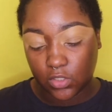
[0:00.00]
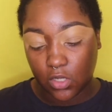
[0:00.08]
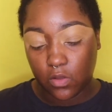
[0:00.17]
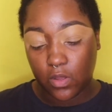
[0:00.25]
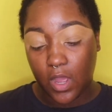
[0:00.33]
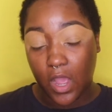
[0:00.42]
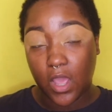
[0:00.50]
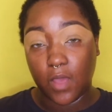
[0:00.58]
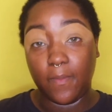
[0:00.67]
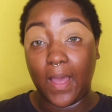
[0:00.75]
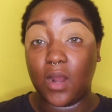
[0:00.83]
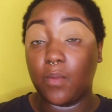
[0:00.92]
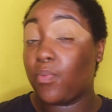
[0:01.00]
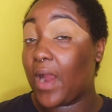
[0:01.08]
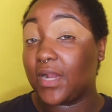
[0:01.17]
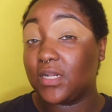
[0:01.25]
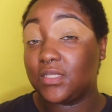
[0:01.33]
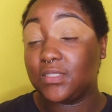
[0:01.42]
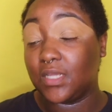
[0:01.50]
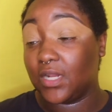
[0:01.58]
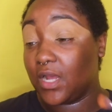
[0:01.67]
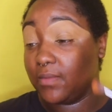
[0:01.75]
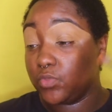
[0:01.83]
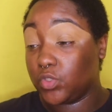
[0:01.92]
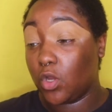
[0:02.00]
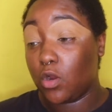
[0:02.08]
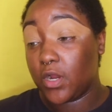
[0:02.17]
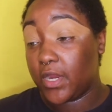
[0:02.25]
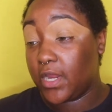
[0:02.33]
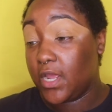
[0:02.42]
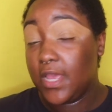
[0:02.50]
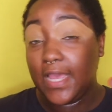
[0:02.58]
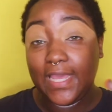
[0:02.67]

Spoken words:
so I am out of practice, and I'm sorry